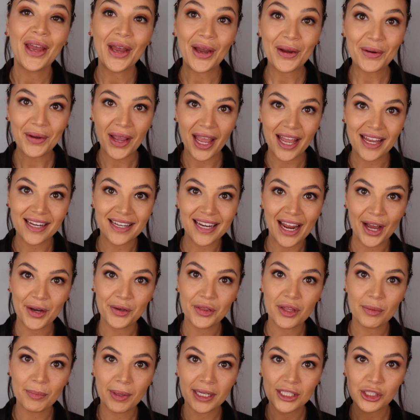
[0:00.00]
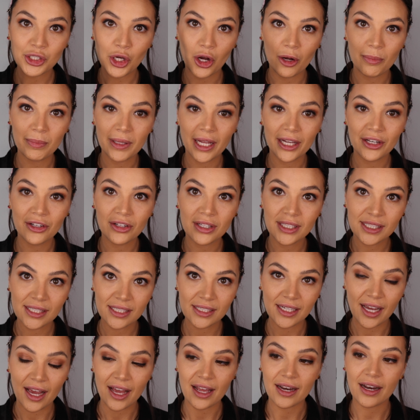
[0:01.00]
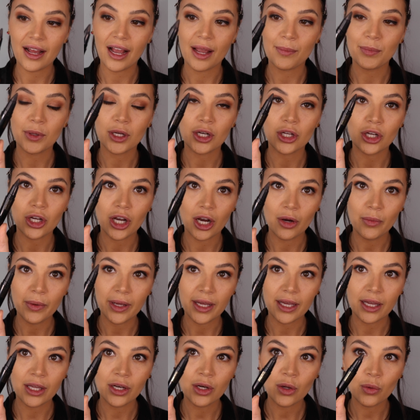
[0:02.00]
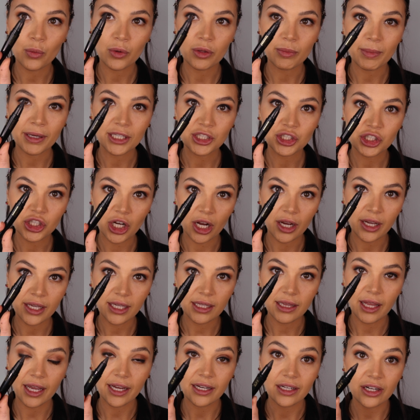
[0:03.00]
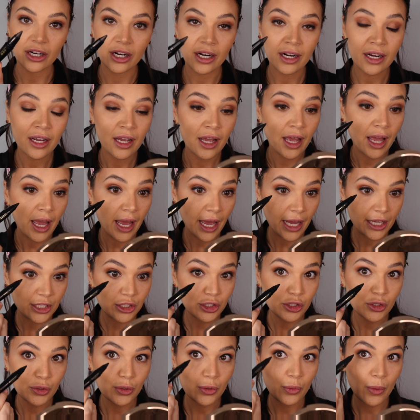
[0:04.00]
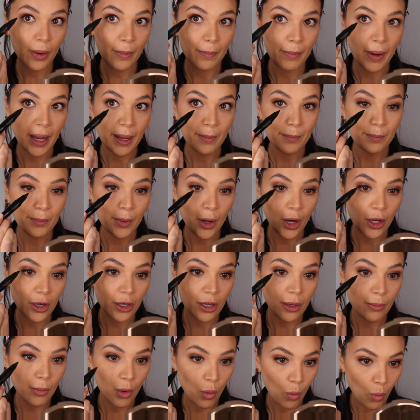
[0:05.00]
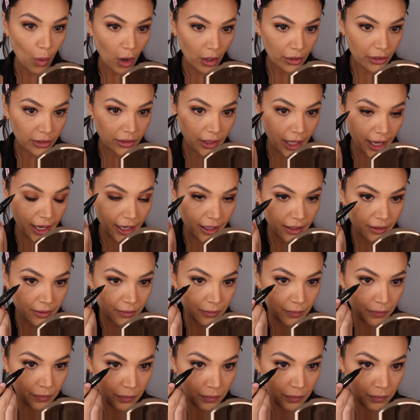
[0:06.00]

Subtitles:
Okay, now that my top liner is done, I'm gonna go in with my chunky liner and do my bottom waterline.